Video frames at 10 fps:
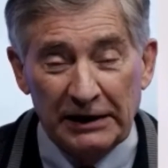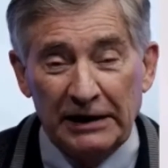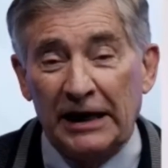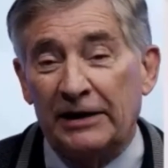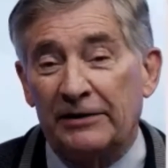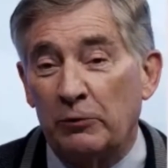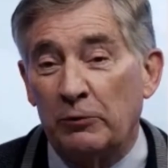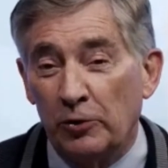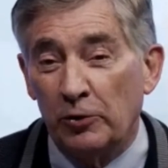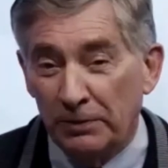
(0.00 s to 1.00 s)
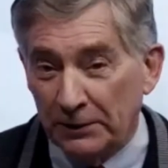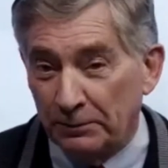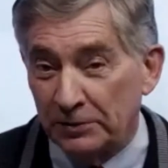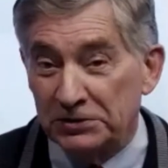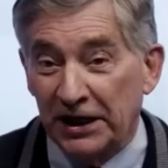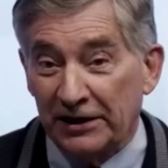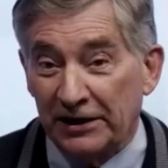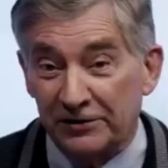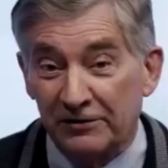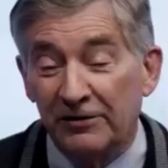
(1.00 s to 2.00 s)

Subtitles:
and they will be protected